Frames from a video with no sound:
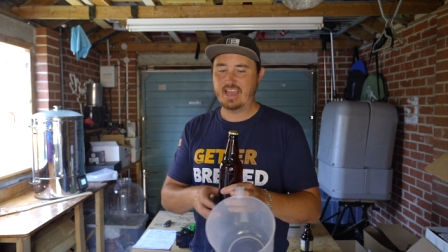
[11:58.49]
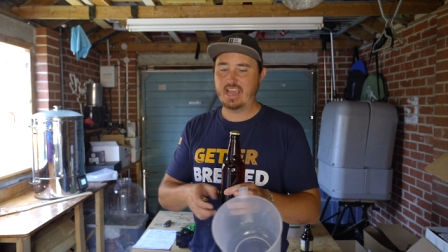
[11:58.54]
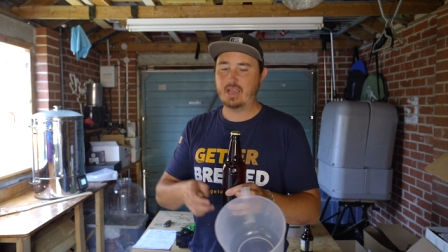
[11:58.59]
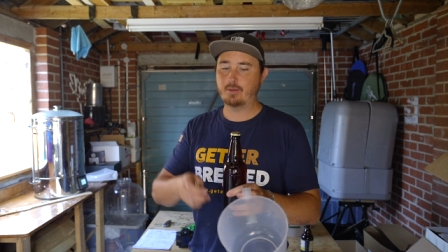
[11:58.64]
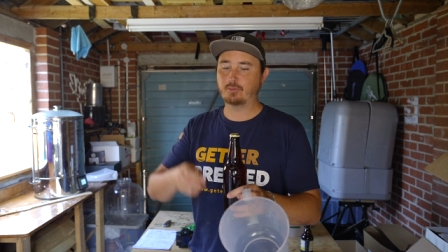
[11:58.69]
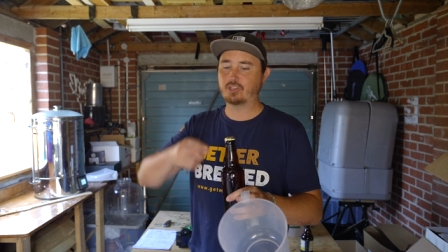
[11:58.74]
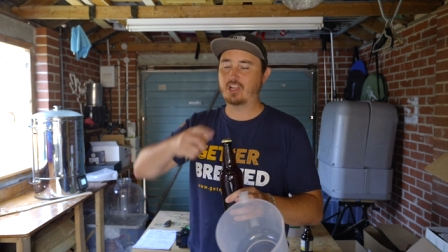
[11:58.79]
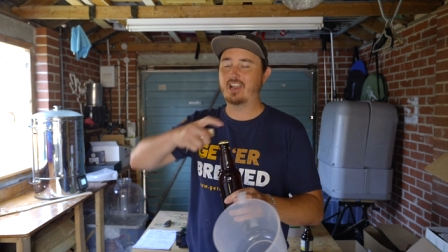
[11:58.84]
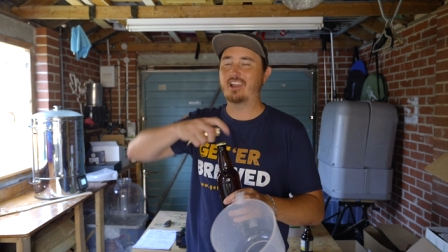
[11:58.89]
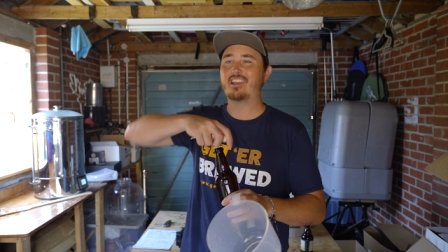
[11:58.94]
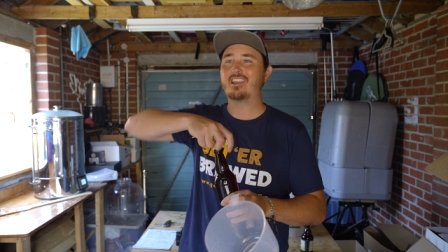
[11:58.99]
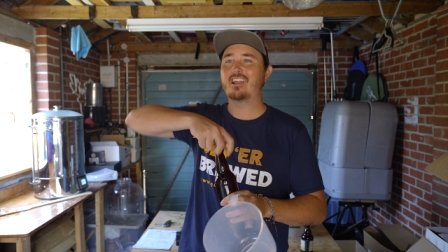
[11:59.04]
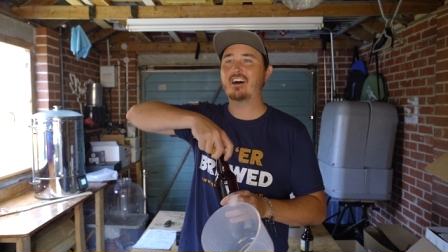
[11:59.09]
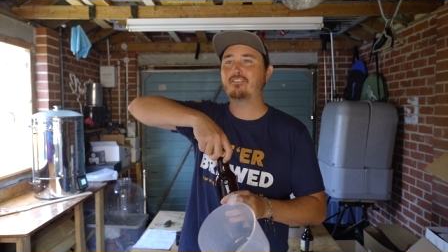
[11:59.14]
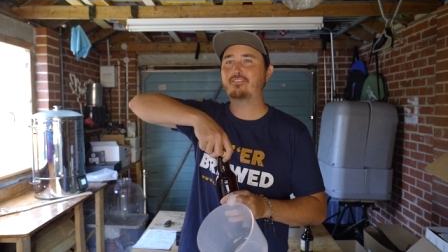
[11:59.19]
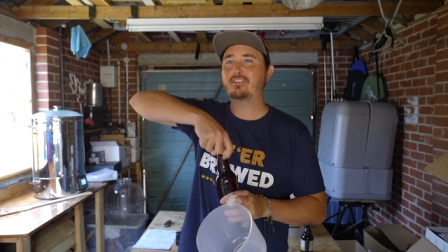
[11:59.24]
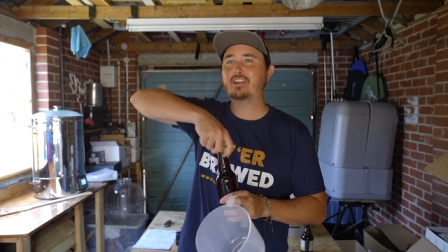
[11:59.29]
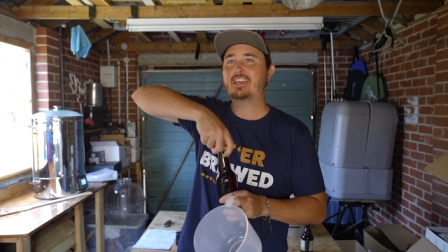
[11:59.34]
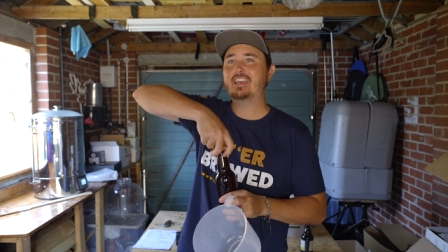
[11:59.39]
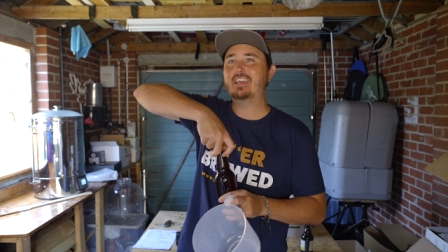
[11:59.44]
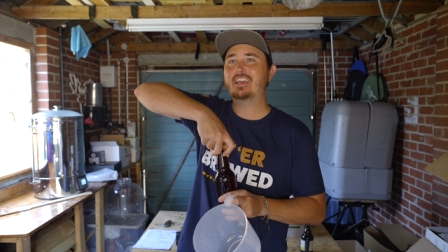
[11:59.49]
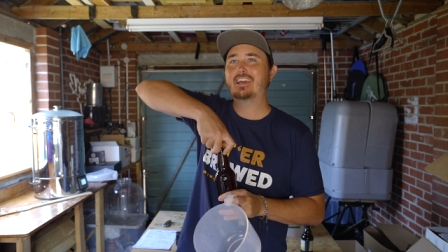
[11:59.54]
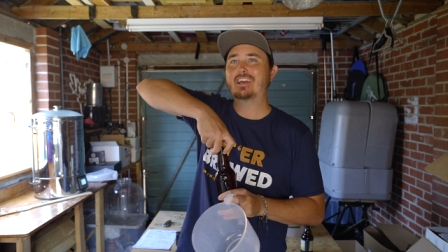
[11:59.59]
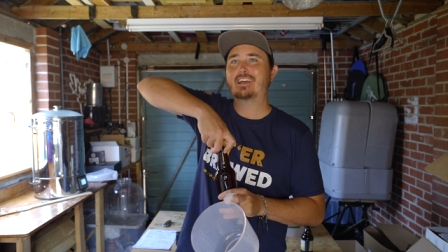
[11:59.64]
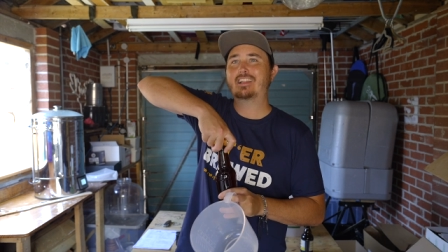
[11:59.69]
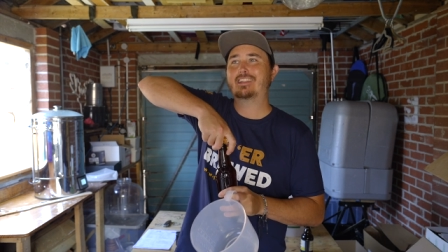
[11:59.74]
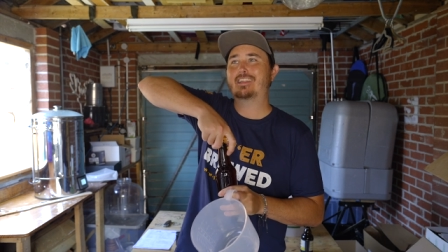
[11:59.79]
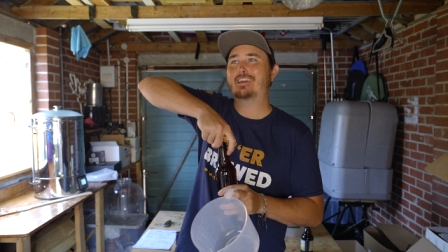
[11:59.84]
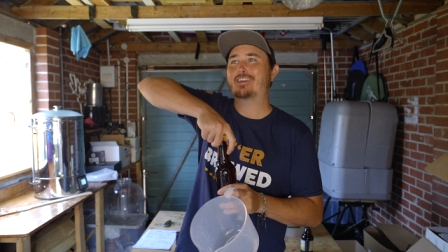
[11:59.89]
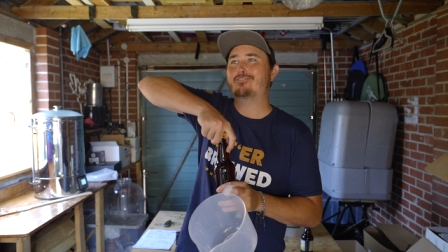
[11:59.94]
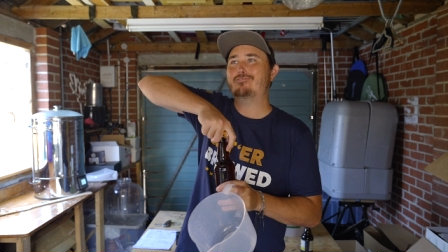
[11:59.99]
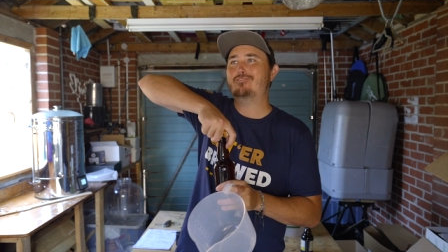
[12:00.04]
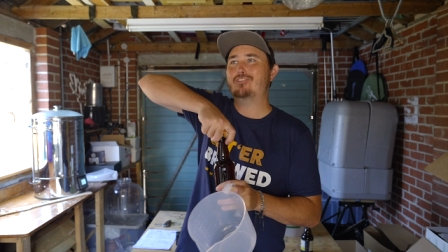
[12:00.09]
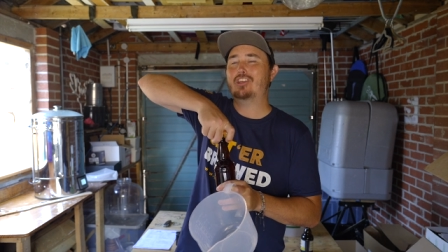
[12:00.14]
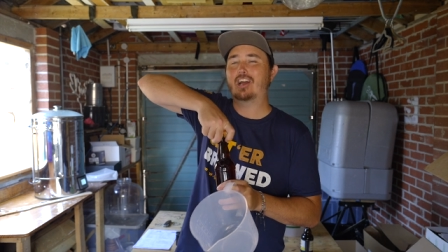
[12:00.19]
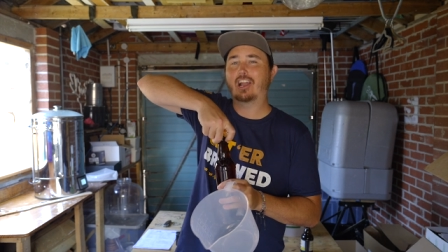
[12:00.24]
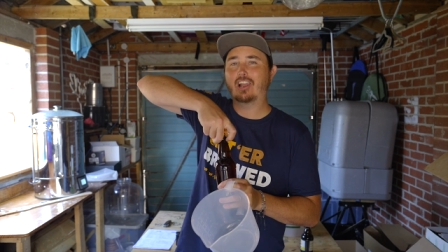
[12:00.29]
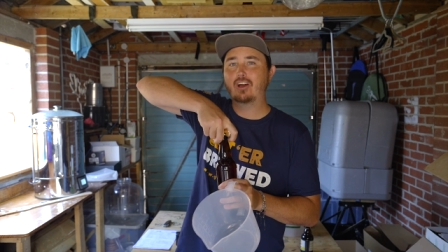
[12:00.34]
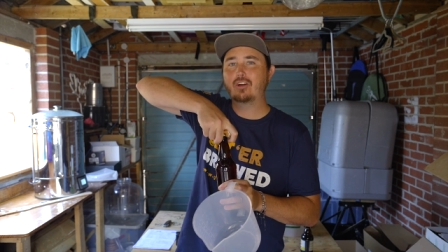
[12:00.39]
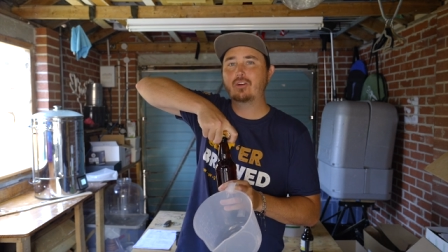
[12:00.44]
It was a lovely, like
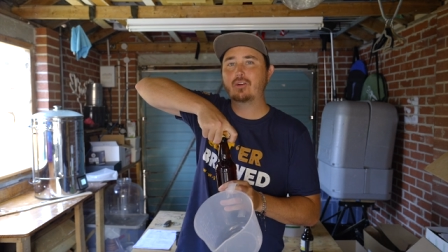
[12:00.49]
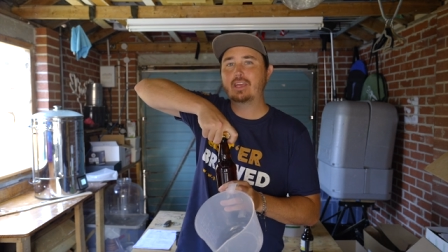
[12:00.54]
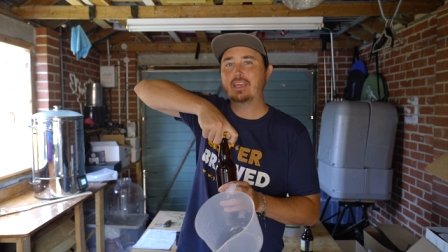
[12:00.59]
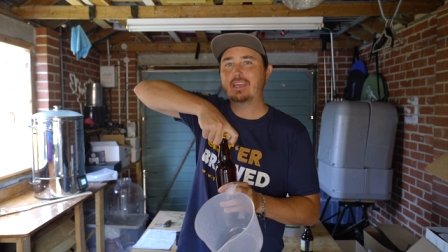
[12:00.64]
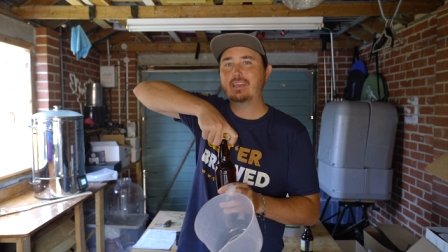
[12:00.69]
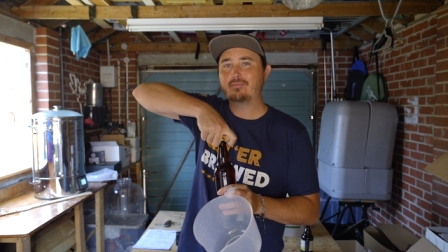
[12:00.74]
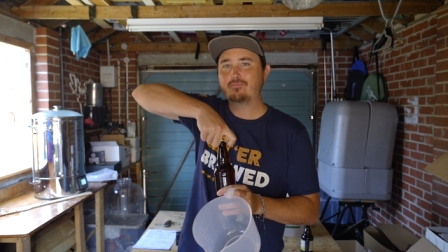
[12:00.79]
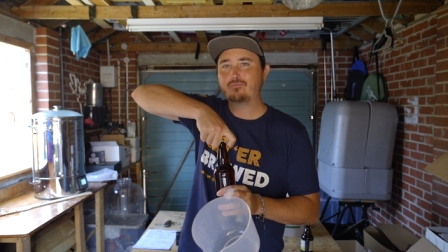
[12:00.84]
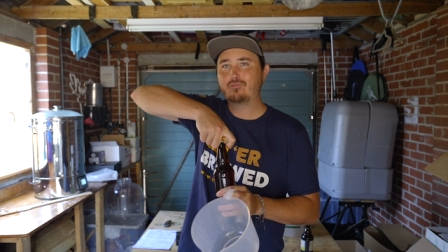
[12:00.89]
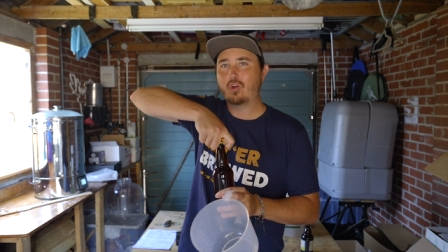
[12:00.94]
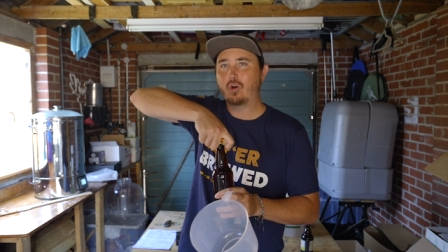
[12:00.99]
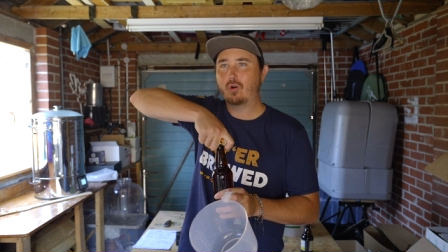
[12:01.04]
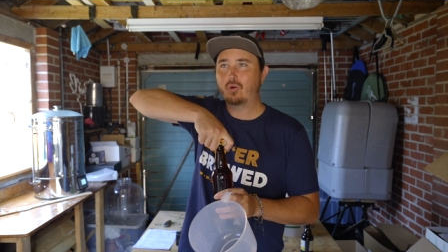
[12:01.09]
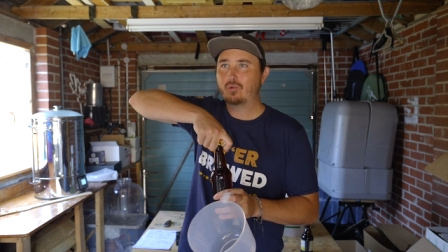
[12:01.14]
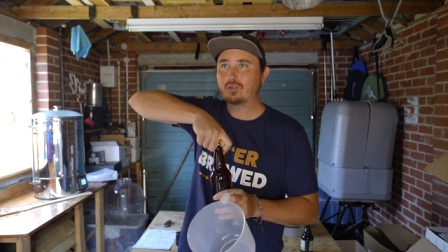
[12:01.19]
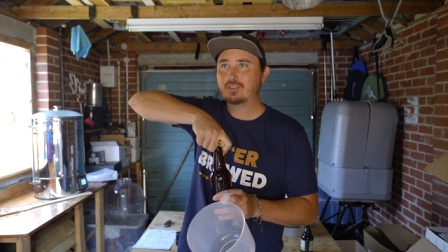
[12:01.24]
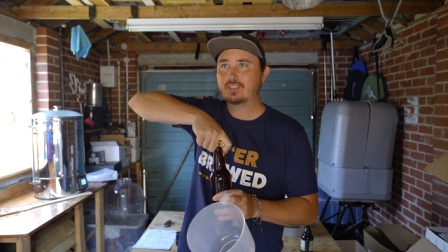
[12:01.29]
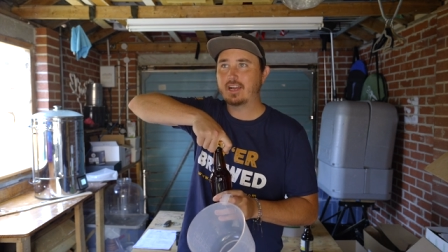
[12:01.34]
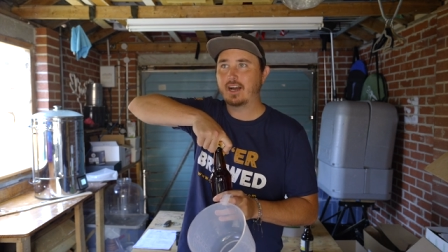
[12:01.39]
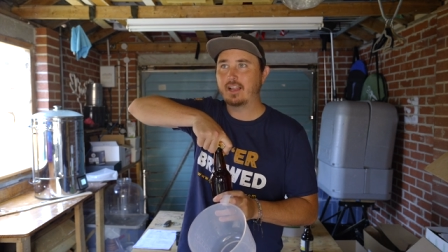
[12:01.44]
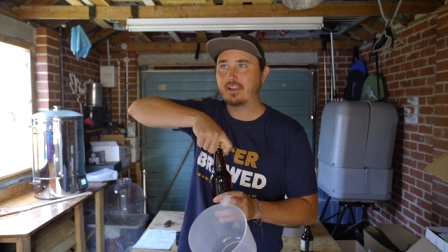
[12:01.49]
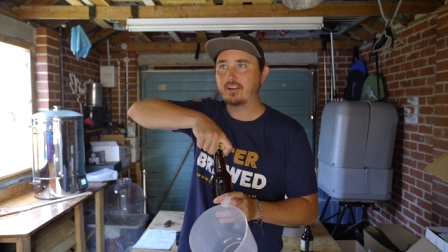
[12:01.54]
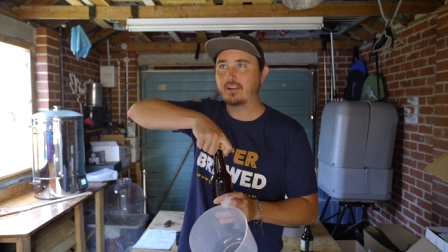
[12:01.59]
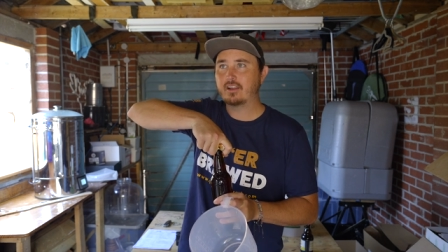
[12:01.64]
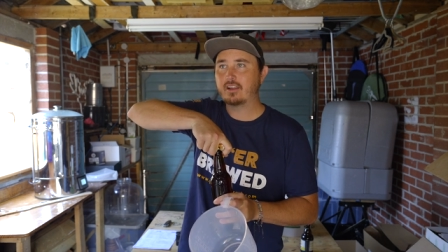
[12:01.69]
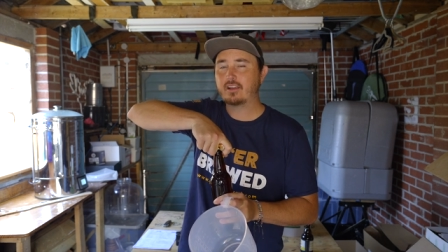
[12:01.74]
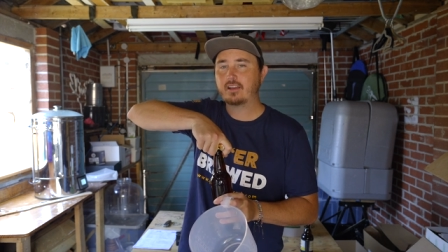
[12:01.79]
yellowy gold color.